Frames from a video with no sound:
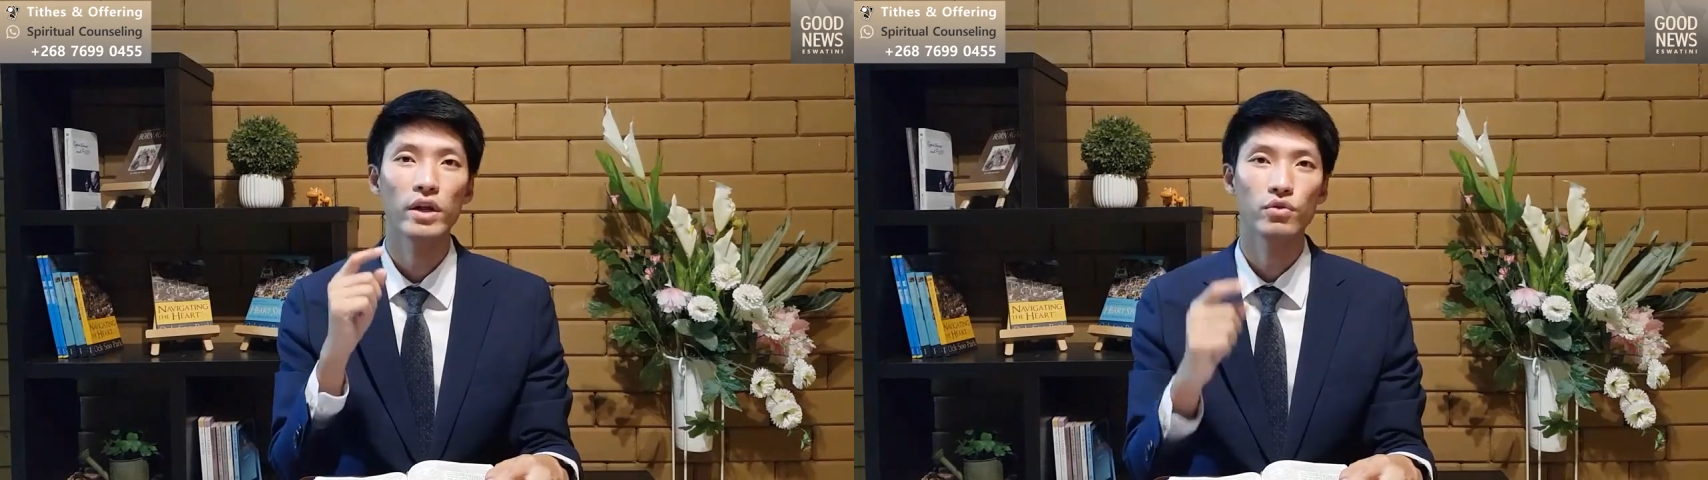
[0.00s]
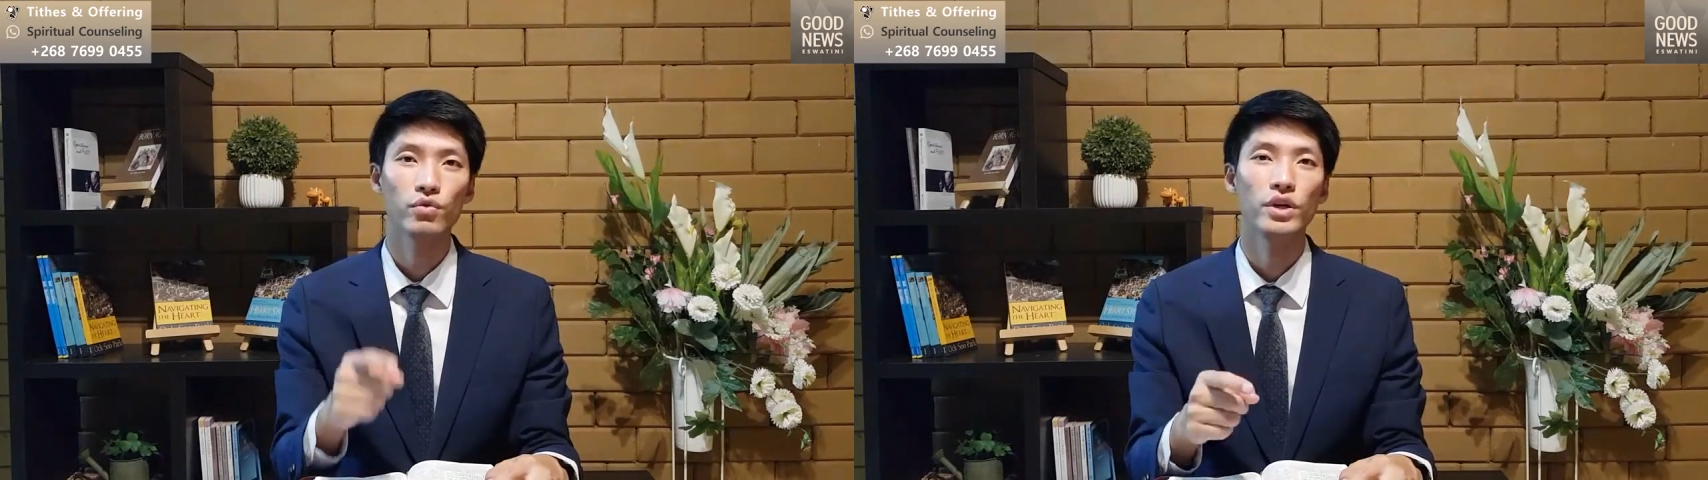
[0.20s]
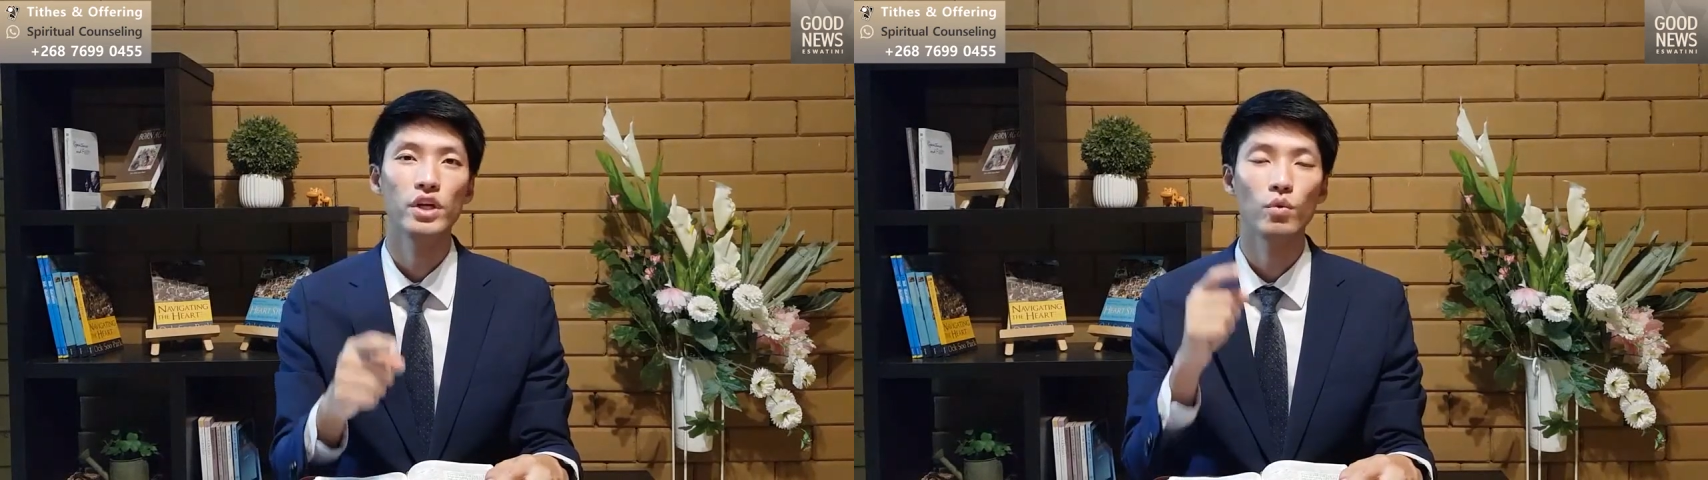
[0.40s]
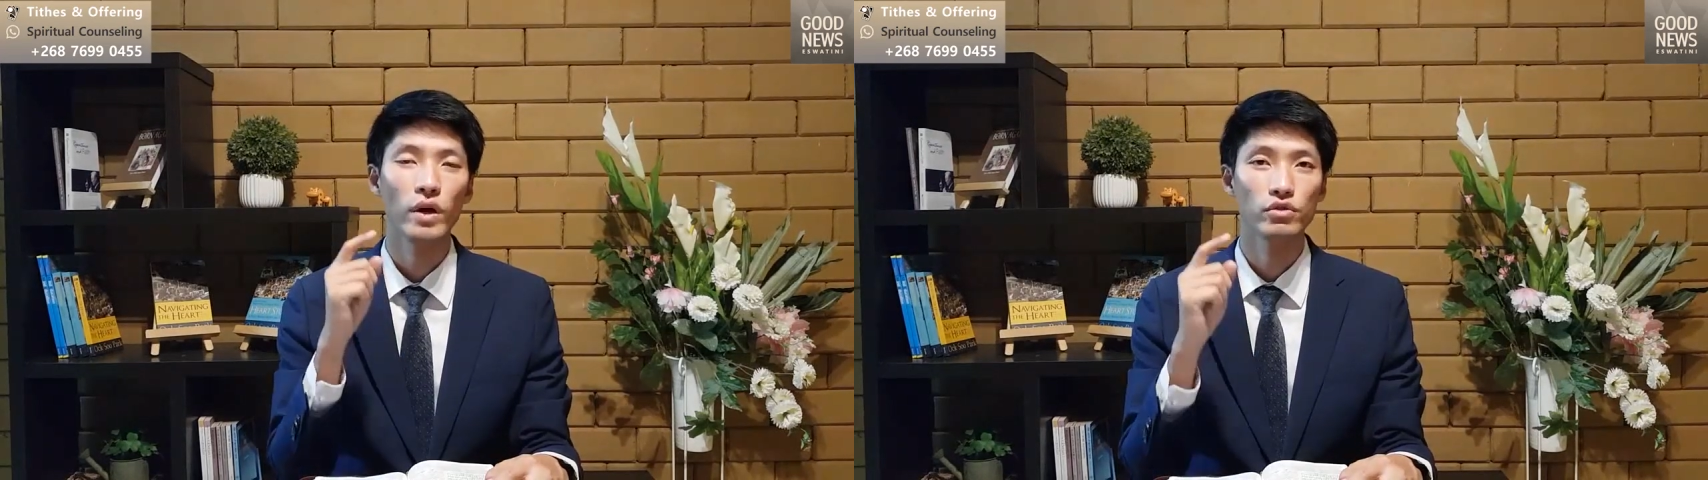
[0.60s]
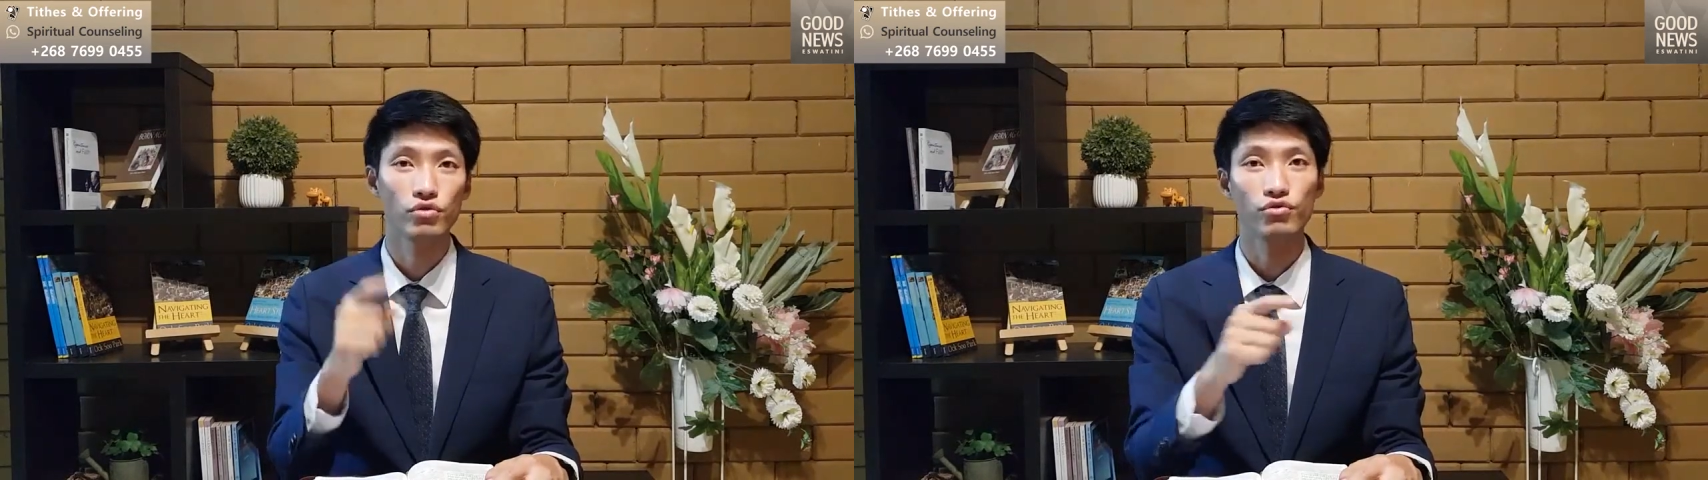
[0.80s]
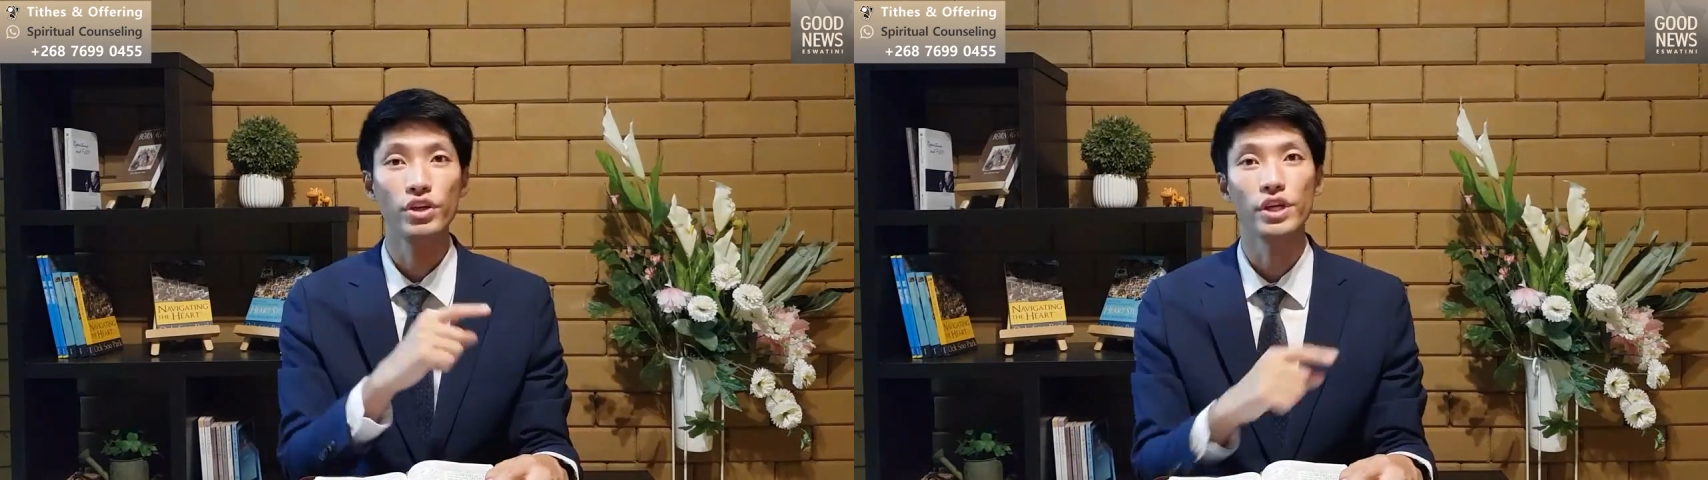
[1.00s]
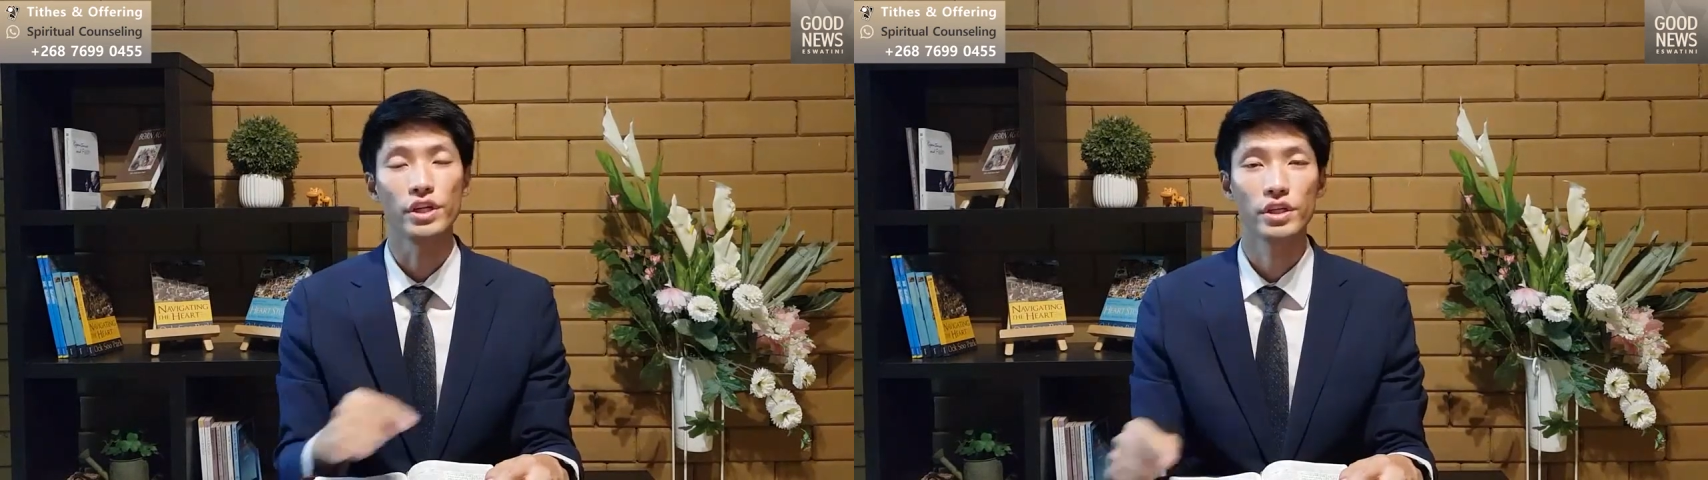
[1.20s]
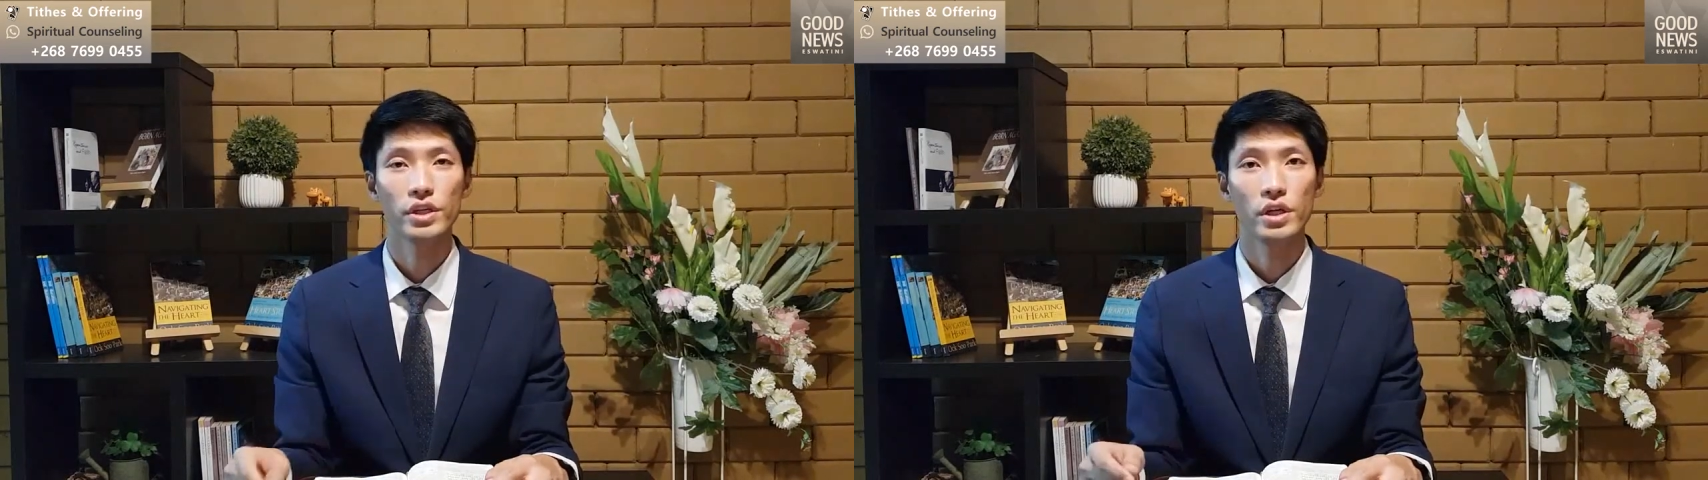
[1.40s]
what to eat, what to
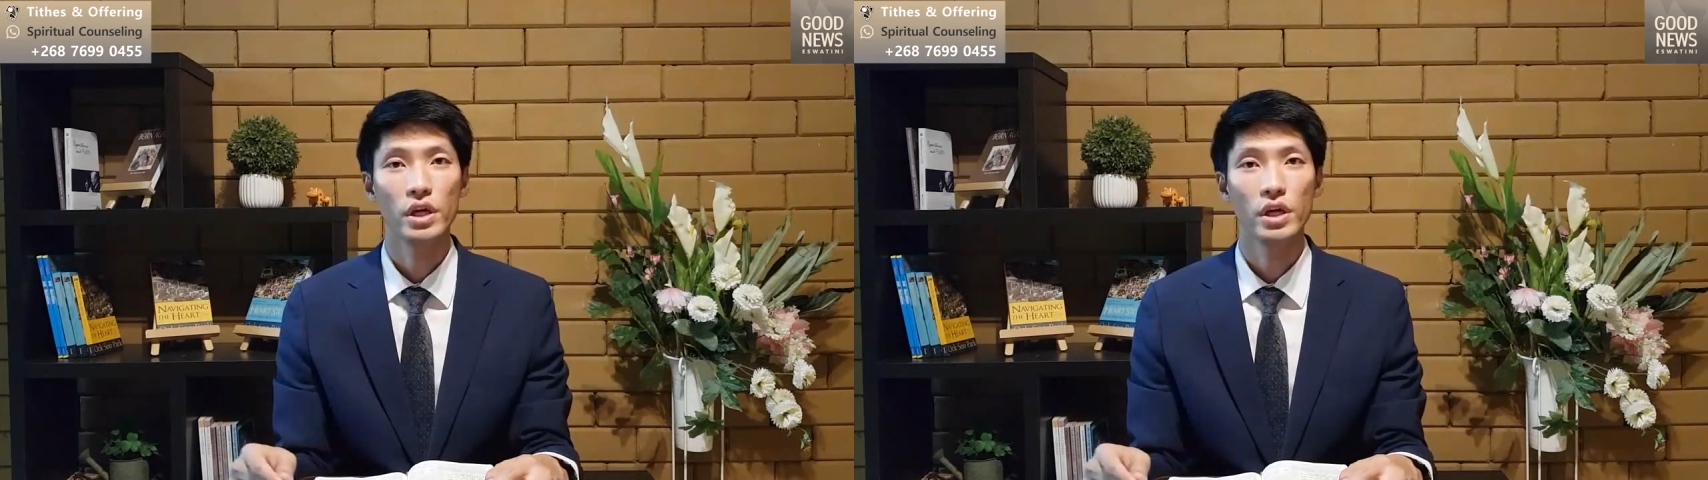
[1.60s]
drink.